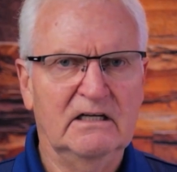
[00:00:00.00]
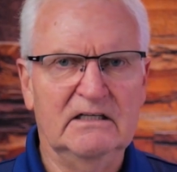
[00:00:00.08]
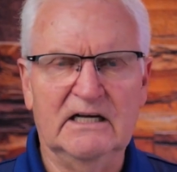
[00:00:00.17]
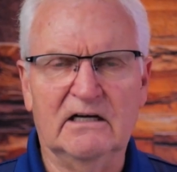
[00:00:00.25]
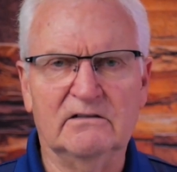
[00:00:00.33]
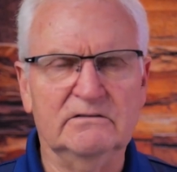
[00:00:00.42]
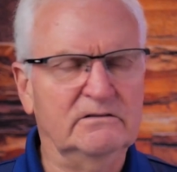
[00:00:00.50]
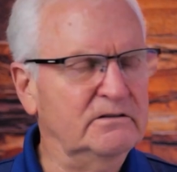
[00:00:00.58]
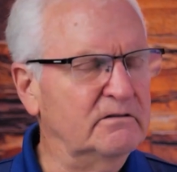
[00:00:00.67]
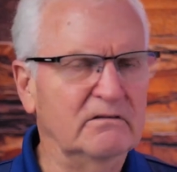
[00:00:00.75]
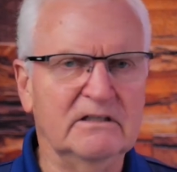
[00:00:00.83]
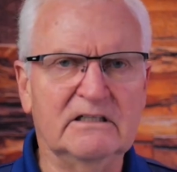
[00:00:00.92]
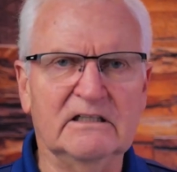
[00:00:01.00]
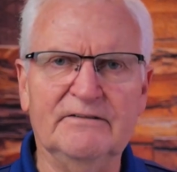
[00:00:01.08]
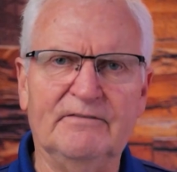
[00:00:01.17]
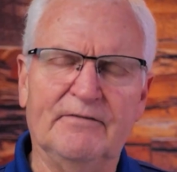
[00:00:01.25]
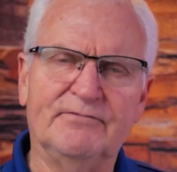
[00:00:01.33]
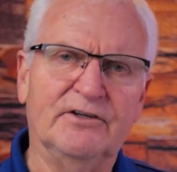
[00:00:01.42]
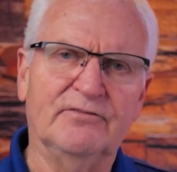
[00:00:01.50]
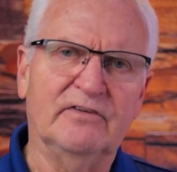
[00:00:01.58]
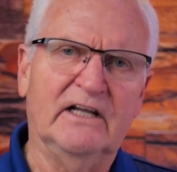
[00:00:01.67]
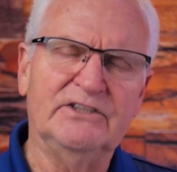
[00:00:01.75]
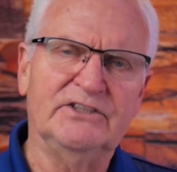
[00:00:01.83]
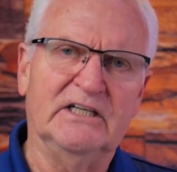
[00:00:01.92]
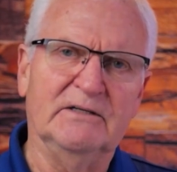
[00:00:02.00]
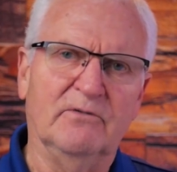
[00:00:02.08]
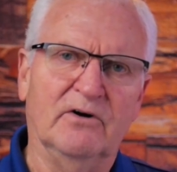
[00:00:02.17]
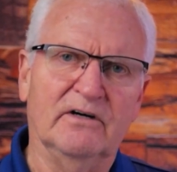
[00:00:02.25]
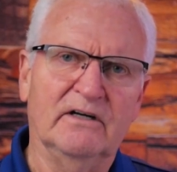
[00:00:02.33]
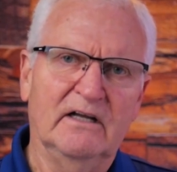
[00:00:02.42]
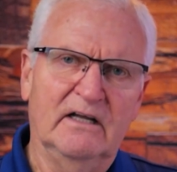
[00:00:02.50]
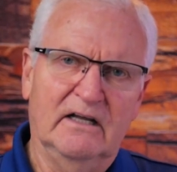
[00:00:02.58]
now you don't get to live after your flesh anymore.